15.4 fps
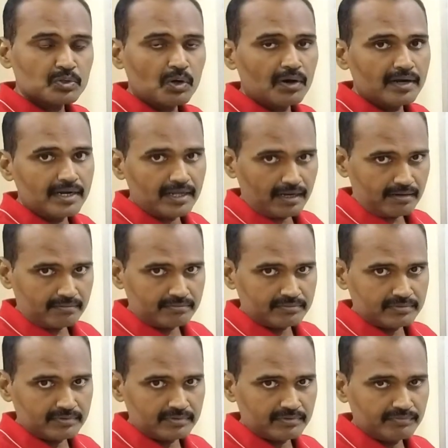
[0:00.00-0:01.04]
order.
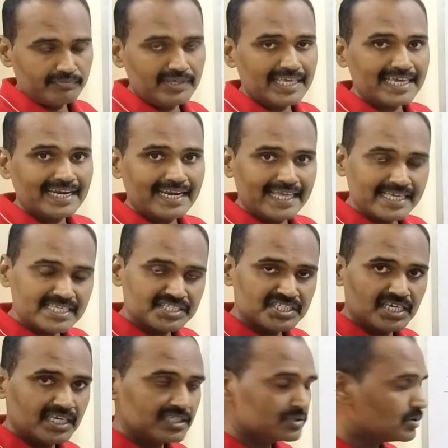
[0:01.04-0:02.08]
We can
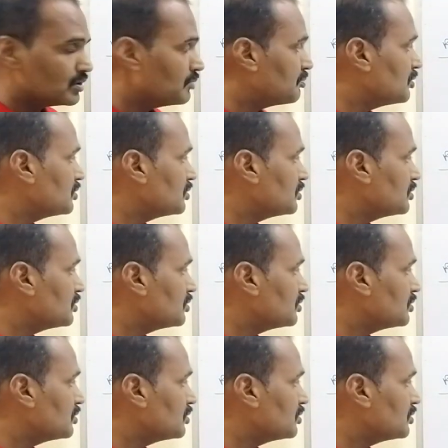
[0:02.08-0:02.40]
exchange the